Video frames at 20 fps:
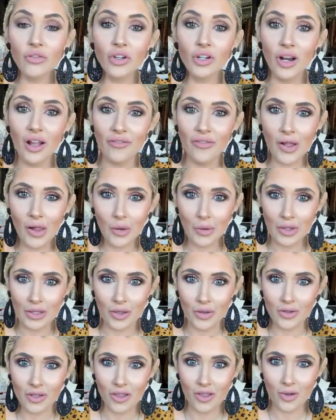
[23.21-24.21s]
you're not following
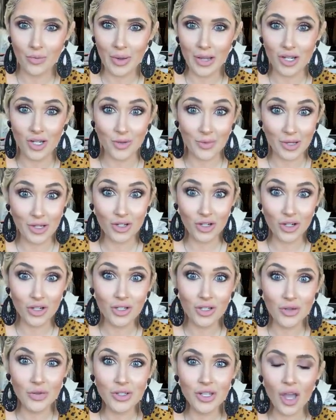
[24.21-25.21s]
those other pages, make sure you
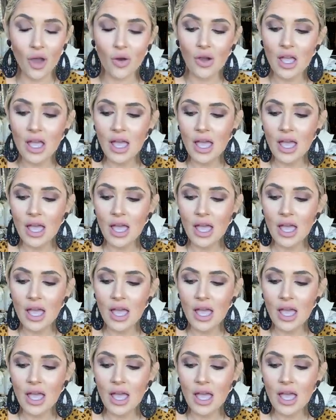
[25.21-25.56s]
do so.